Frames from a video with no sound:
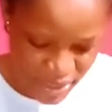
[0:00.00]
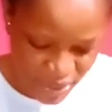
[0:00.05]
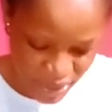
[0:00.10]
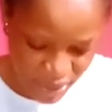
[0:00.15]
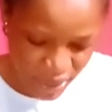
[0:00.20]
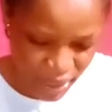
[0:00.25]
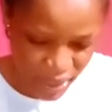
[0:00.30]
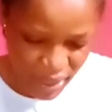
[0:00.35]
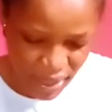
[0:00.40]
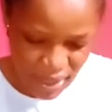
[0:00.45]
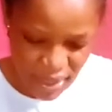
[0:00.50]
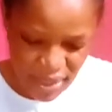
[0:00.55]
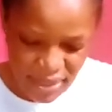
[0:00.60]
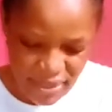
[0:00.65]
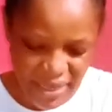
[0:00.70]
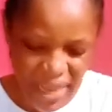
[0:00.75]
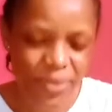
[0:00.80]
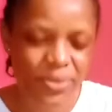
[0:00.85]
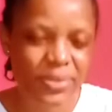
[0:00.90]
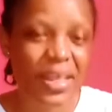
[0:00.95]
Okay?
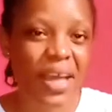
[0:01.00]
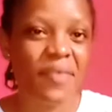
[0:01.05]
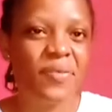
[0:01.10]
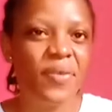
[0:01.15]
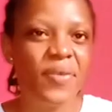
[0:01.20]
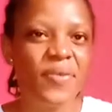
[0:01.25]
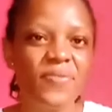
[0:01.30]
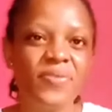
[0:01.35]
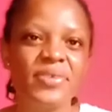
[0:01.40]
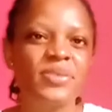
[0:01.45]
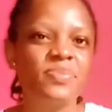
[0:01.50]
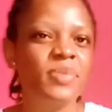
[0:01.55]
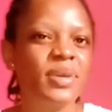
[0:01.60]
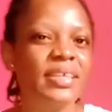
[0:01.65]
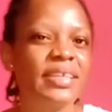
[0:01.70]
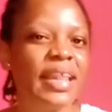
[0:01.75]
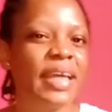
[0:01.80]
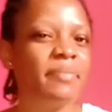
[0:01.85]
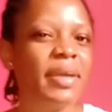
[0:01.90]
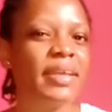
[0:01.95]
Shout out that bone for small.
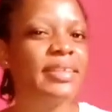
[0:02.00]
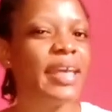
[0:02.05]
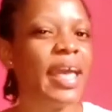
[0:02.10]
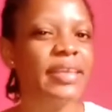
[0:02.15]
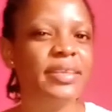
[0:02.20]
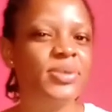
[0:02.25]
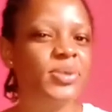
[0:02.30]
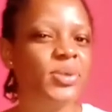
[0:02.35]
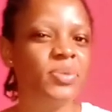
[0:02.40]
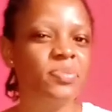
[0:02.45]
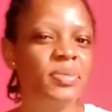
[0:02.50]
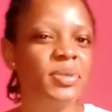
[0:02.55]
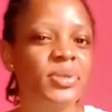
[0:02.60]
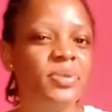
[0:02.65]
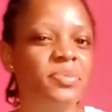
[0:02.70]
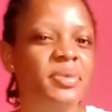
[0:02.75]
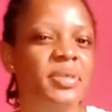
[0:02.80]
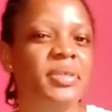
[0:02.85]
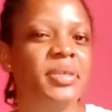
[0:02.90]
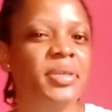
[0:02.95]
It's like my size is not
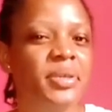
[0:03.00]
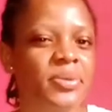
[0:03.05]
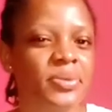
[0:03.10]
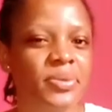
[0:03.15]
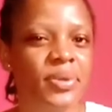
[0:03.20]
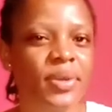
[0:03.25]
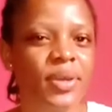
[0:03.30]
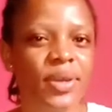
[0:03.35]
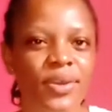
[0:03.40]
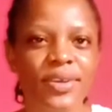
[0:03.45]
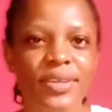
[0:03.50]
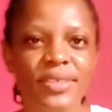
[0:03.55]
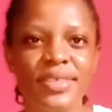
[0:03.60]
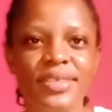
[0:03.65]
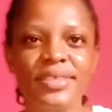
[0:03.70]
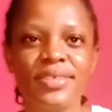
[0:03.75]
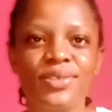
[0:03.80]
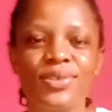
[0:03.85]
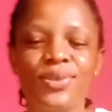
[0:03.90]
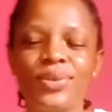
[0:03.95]
medium again. Because
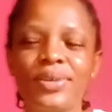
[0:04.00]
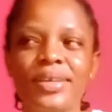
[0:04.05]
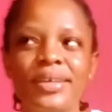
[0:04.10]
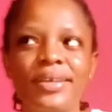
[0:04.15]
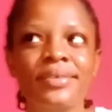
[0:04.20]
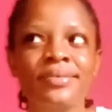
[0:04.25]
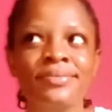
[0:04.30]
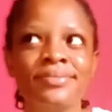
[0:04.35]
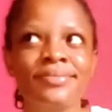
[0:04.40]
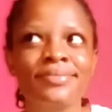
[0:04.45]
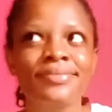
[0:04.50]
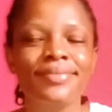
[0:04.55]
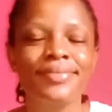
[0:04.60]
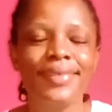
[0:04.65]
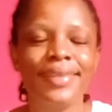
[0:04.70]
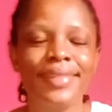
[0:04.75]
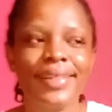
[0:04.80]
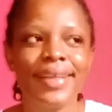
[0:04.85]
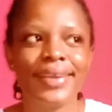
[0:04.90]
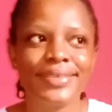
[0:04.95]
this thing's looking
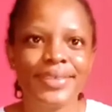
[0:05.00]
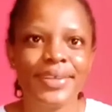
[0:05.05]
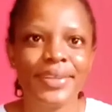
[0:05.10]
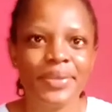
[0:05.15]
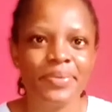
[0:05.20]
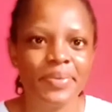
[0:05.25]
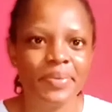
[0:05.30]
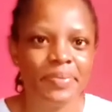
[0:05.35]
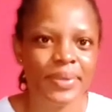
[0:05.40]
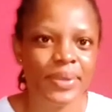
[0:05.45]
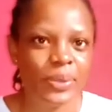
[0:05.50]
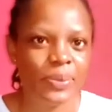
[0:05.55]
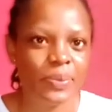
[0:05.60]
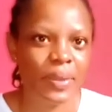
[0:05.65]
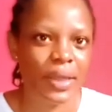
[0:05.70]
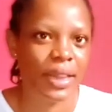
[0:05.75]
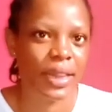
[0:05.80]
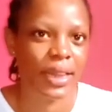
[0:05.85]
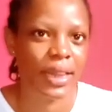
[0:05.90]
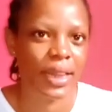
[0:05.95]
like it's going to be bigger.
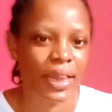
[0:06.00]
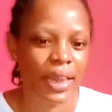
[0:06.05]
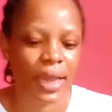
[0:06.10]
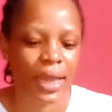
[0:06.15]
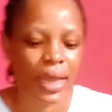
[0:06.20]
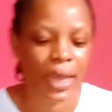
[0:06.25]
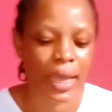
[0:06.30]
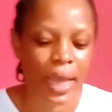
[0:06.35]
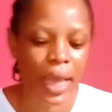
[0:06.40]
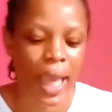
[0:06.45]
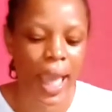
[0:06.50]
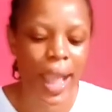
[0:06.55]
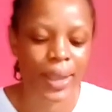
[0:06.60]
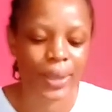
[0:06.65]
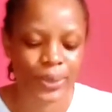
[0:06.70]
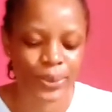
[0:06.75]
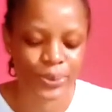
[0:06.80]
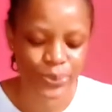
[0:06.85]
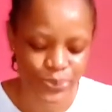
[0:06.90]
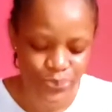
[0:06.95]
I
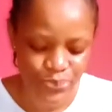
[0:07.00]
don't know.